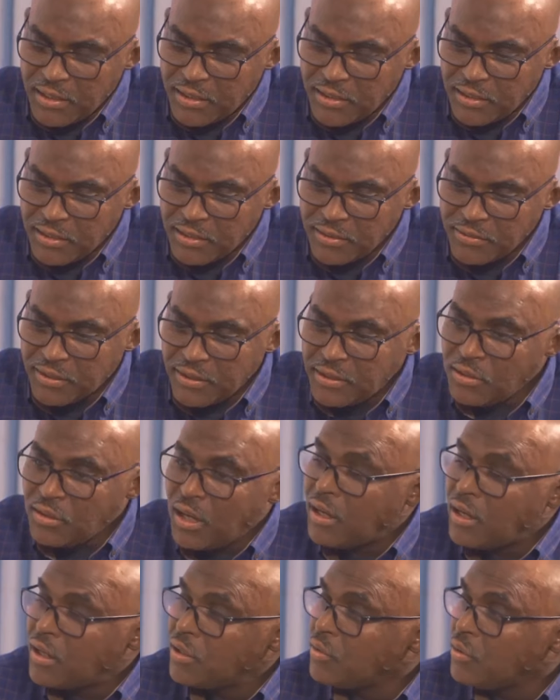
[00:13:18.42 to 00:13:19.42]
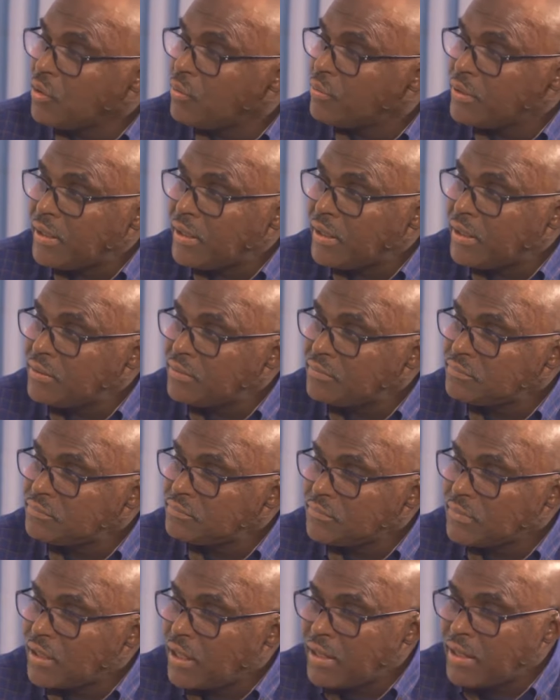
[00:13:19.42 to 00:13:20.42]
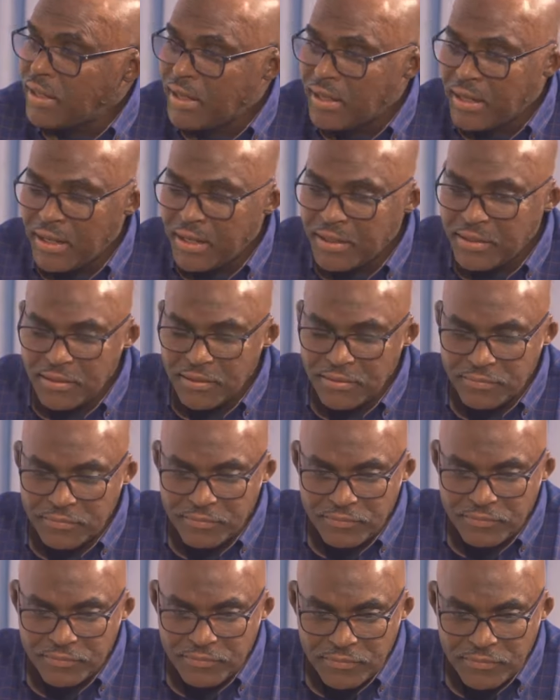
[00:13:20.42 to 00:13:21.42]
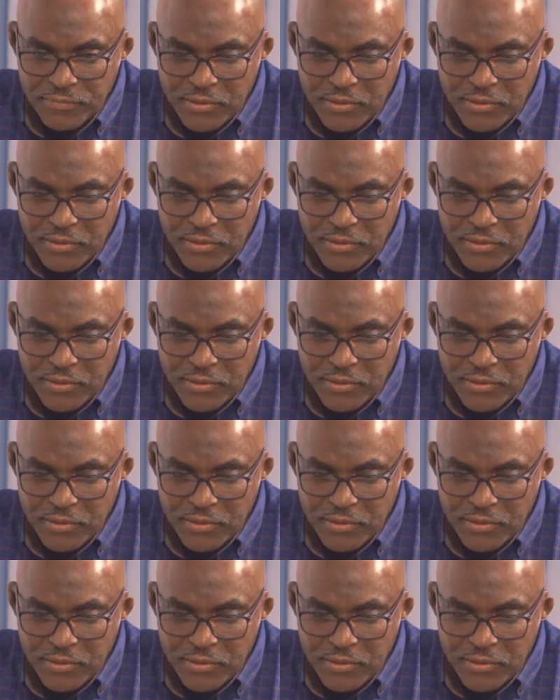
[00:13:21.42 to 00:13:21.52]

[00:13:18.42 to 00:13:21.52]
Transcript: And then I go there. I had a